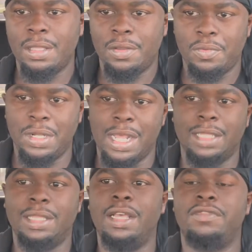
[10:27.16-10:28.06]
when I
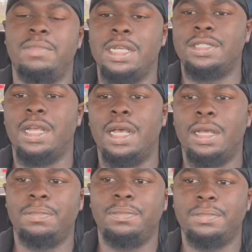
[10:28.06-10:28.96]
left my
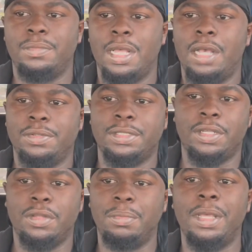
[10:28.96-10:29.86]
job, I was
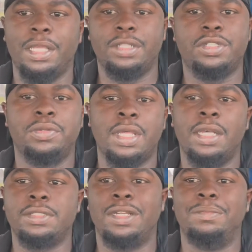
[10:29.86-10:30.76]
only making
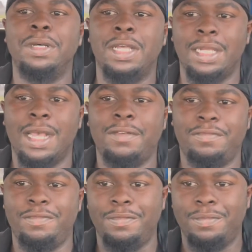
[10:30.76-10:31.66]
$2,000 a month, and I've
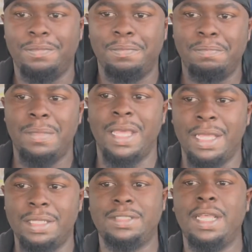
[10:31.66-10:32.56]

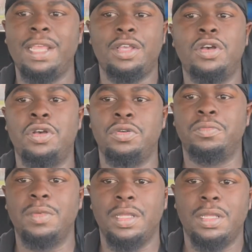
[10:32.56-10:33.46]
made take home
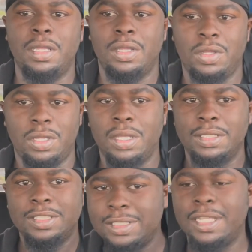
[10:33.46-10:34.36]

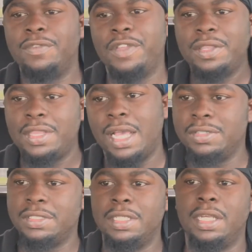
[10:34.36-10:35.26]

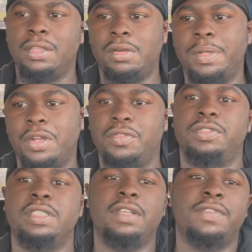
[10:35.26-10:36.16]
$7,000, a little bit over
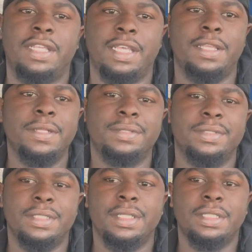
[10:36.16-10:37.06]
$7K.
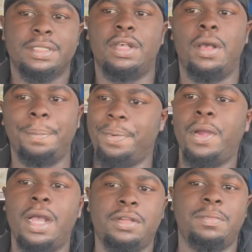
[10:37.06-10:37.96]
So I'm
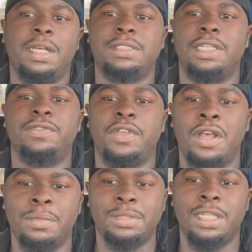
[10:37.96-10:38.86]
proud of myself,
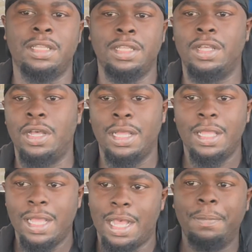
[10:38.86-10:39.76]
y'all. I'm telling y'all,
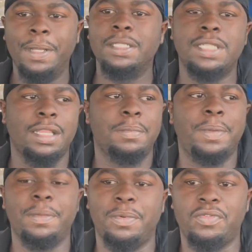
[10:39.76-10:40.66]
I've been telling
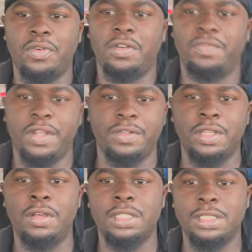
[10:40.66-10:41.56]
people for a very
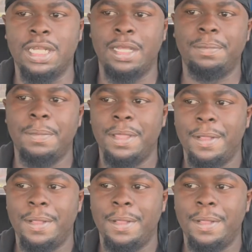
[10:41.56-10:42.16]
long time,